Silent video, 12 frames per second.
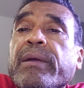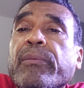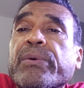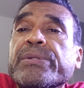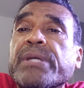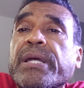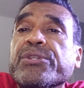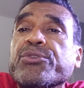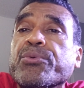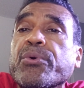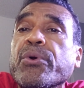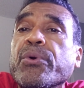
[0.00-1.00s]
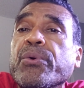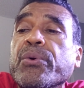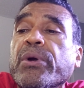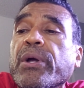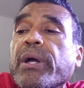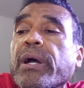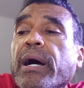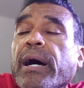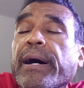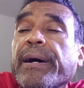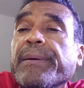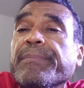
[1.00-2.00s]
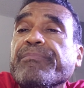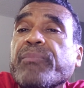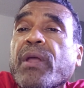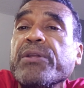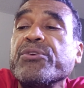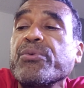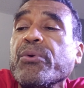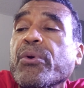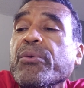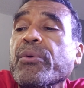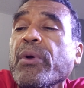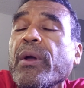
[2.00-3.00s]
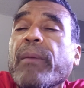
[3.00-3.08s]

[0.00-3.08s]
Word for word: it was a true um, a true